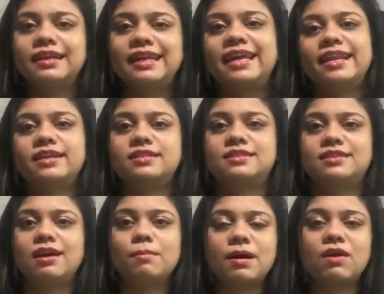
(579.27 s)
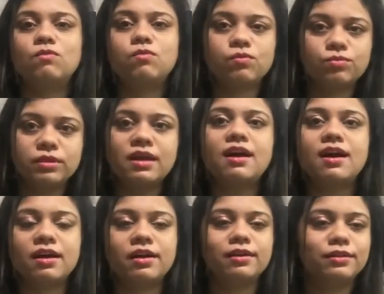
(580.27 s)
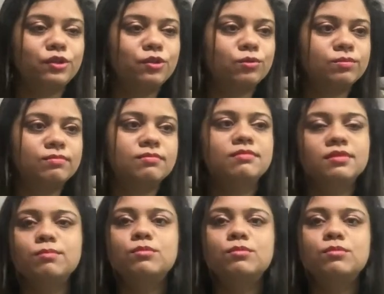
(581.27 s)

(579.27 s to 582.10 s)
10x above the